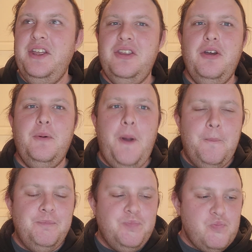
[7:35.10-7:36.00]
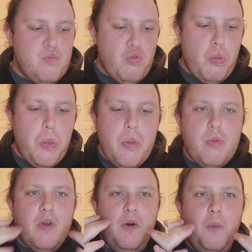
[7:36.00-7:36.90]
So
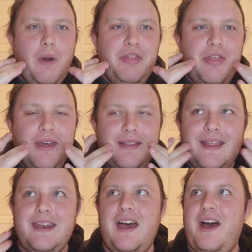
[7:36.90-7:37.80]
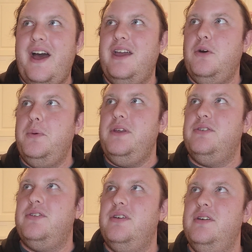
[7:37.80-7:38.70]
one thing that I
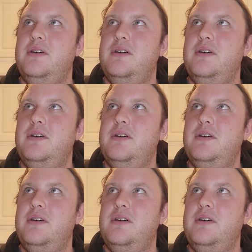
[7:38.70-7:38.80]
always,